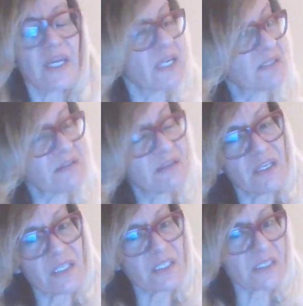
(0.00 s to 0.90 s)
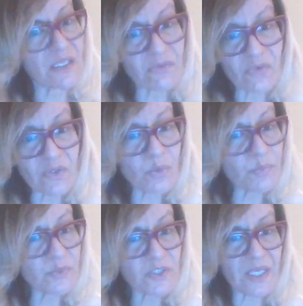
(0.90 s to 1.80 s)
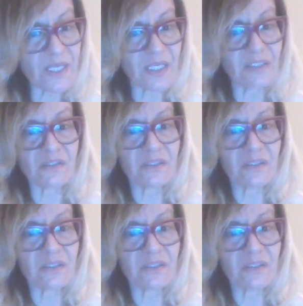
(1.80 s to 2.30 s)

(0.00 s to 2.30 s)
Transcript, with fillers: and they never obtained